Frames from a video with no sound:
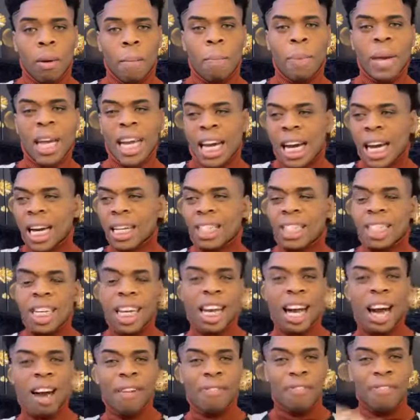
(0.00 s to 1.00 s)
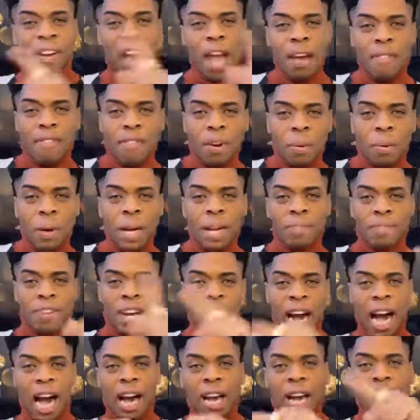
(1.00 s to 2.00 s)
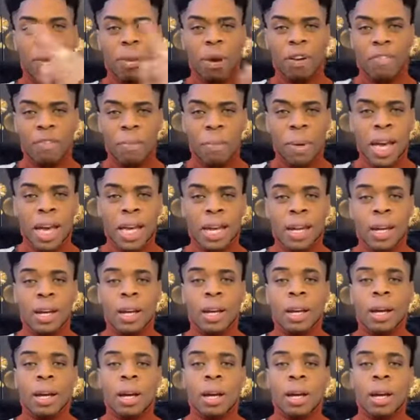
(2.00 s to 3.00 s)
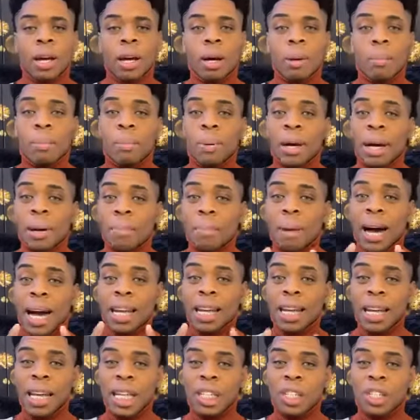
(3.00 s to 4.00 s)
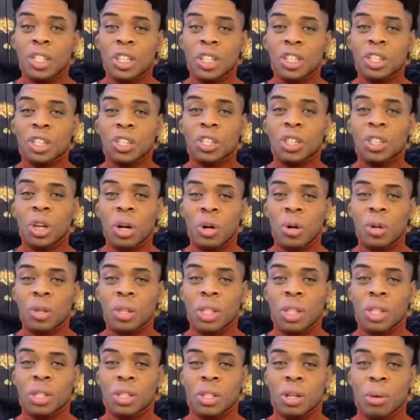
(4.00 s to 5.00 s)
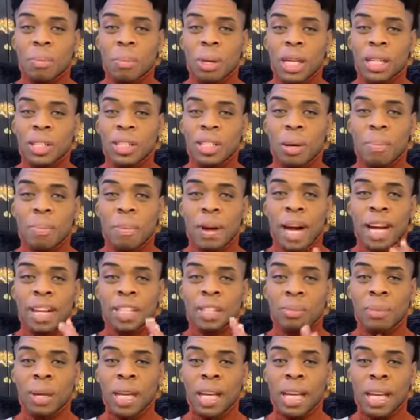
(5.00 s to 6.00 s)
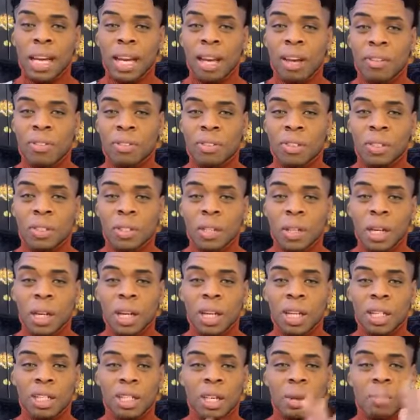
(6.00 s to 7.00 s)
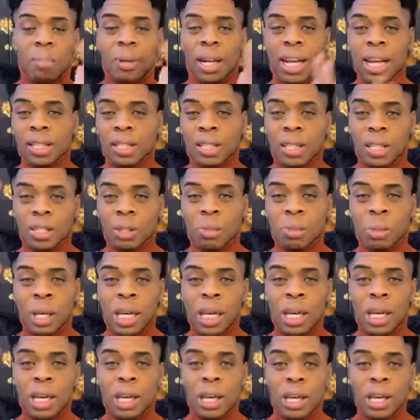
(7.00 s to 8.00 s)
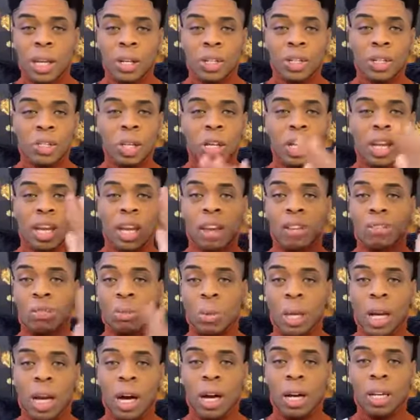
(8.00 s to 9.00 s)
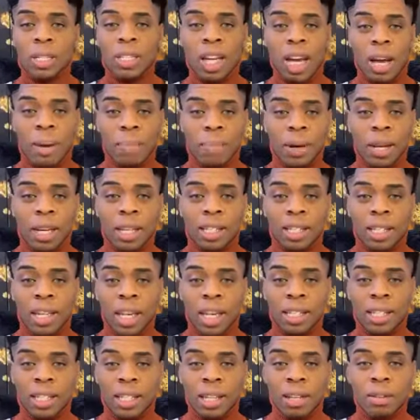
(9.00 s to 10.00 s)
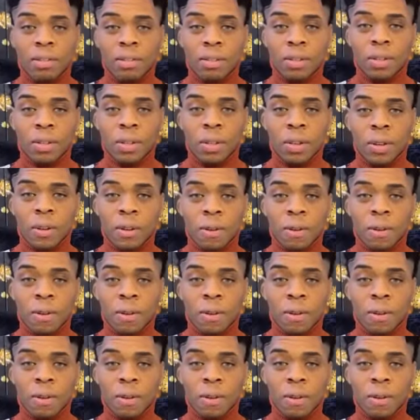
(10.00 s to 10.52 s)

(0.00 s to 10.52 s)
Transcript: because she got favor with God and with men. But my Leisha sows into me. She buys me gifts. She blesses me. She gives me all type of incentives.